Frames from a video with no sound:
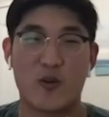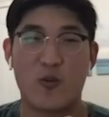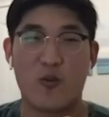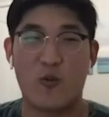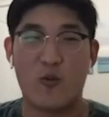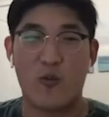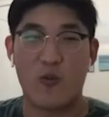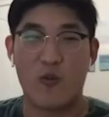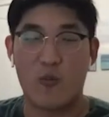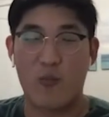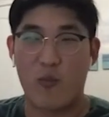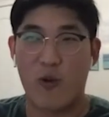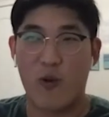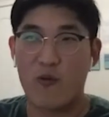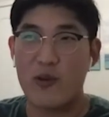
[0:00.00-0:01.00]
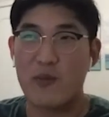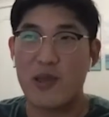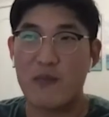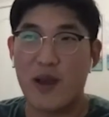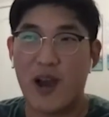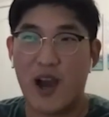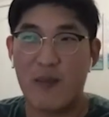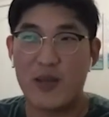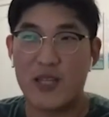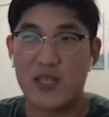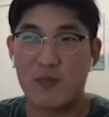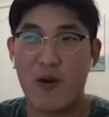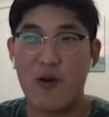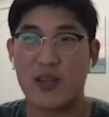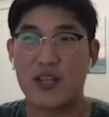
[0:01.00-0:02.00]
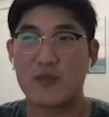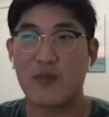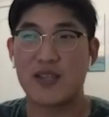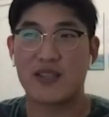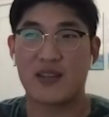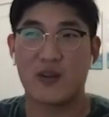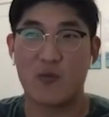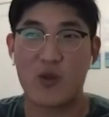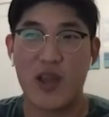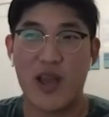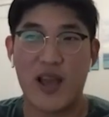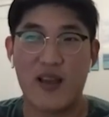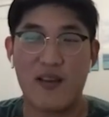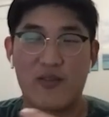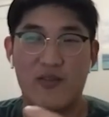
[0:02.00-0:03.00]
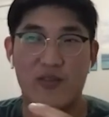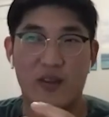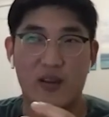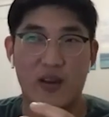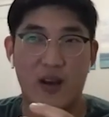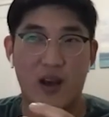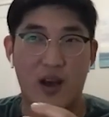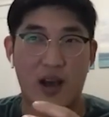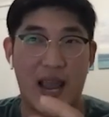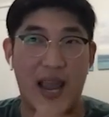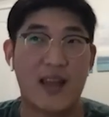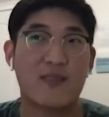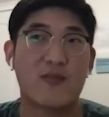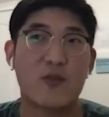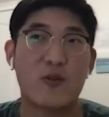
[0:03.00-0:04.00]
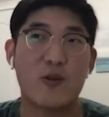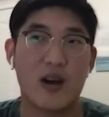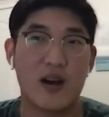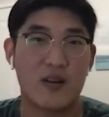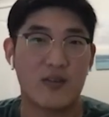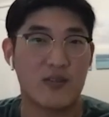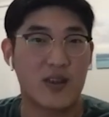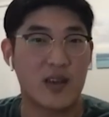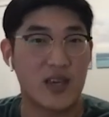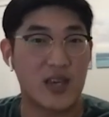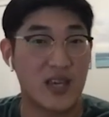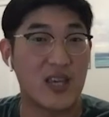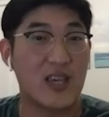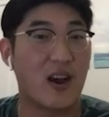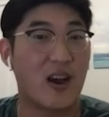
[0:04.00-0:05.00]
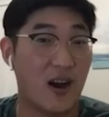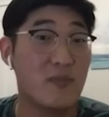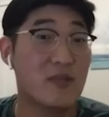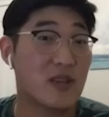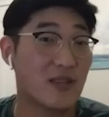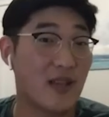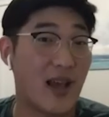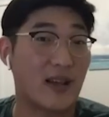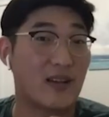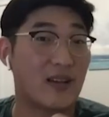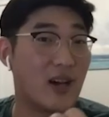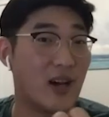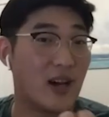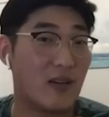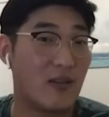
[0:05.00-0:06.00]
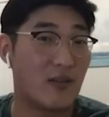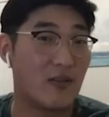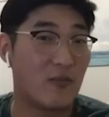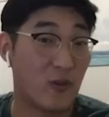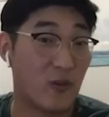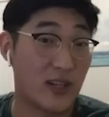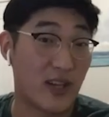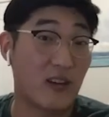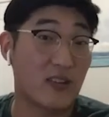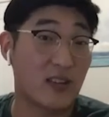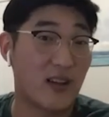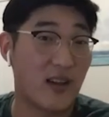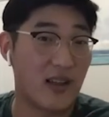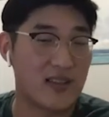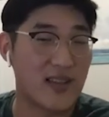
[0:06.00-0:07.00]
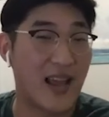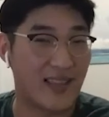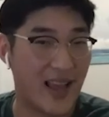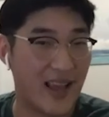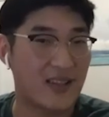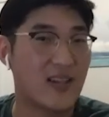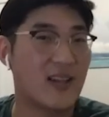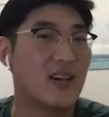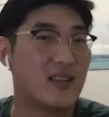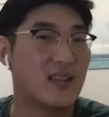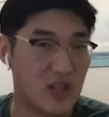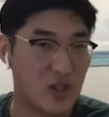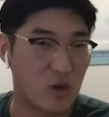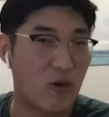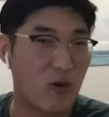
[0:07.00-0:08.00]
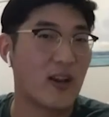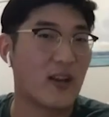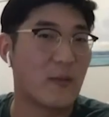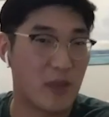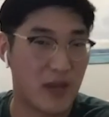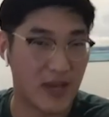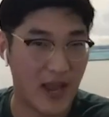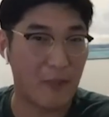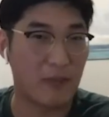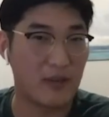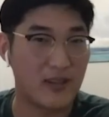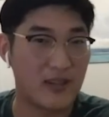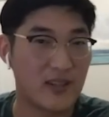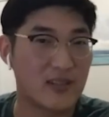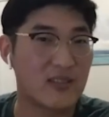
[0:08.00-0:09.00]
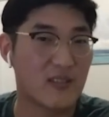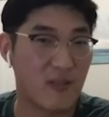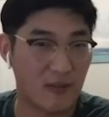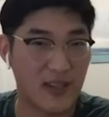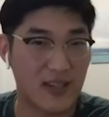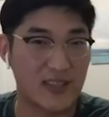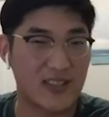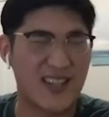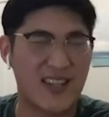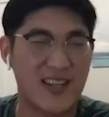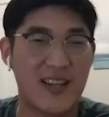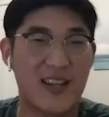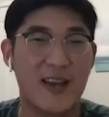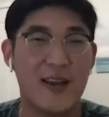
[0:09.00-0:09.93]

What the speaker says: So what we mean by hub and spoke is basically we have a handful of key hubs, like for Delta, it's Atlanta, Detroit, Minneapolis, Salt Lake